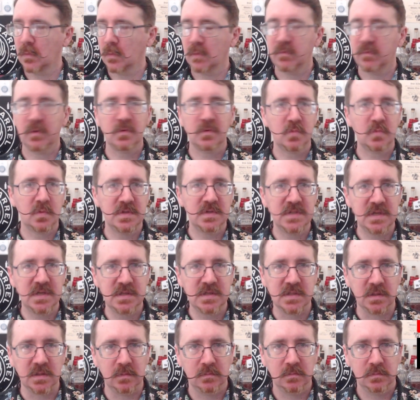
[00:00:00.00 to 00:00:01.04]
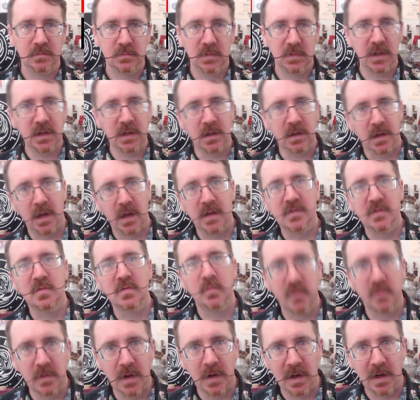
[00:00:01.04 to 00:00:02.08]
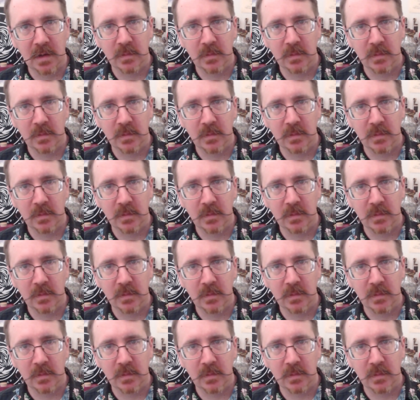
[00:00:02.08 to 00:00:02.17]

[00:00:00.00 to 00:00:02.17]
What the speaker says: First one's easy. Like and subscribe,